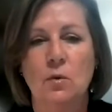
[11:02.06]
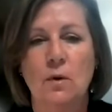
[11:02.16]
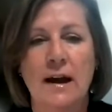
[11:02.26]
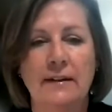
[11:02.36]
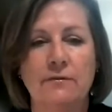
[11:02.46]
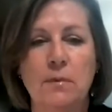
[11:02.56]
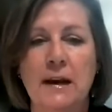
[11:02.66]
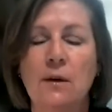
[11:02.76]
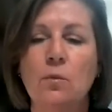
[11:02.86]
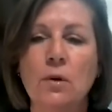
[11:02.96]
arrived,
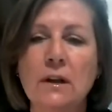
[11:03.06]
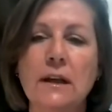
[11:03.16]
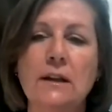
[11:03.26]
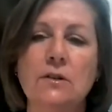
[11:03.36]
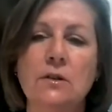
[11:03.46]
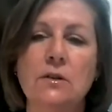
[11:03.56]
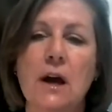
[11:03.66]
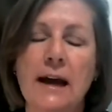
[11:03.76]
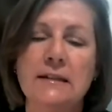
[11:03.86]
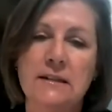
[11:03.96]
but
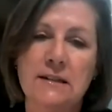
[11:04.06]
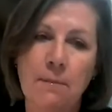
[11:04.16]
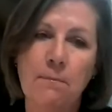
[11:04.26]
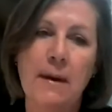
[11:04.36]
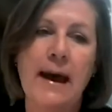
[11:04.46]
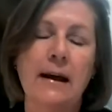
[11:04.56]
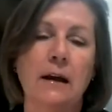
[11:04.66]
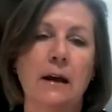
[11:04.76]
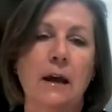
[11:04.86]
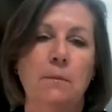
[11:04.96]
I stepped
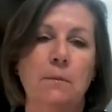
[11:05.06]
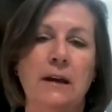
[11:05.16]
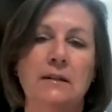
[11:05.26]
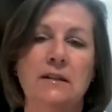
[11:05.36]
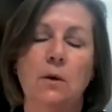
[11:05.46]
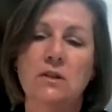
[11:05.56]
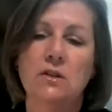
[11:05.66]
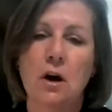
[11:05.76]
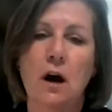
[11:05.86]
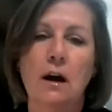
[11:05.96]
back because there was
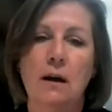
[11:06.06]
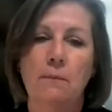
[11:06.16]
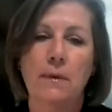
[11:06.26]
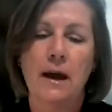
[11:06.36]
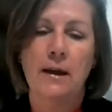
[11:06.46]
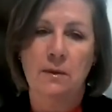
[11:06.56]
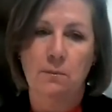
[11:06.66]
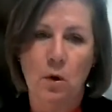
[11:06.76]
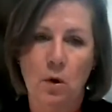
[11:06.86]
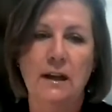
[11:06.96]
talk at the
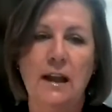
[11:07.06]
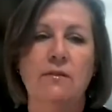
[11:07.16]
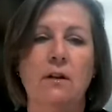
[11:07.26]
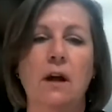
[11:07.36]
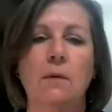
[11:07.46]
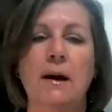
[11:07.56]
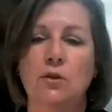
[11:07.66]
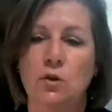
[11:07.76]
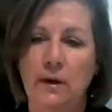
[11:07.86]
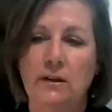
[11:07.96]
board level
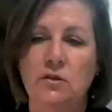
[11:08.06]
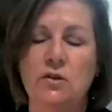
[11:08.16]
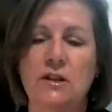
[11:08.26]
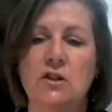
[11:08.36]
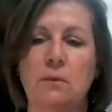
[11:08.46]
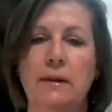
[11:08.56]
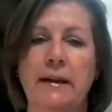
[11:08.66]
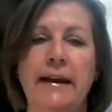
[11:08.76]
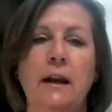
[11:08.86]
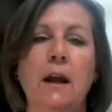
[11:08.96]
about doing a strategic
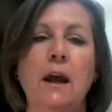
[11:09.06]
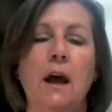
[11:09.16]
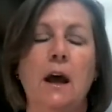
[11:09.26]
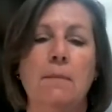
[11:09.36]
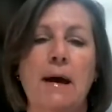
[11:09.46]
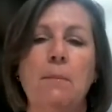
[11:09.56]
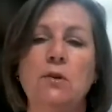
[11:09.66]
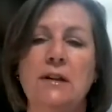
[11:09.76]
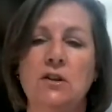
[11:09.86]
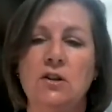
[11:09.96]
plan, about
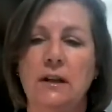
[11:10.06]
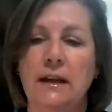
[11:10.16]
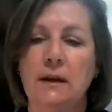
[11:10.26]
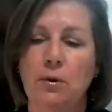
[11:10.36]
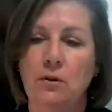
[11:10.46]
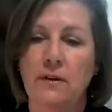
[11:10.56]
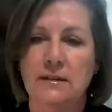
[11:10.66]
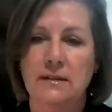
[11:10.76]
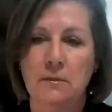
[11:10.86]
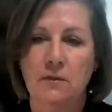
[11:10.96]
potentially
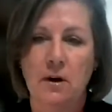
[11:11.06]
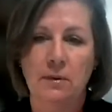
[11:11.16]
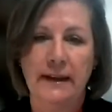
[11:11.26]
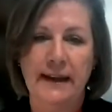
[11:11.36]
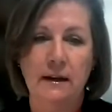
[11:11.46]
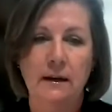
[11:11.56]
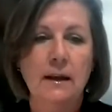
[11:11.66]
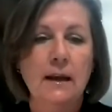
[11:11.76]
improving some of our plant.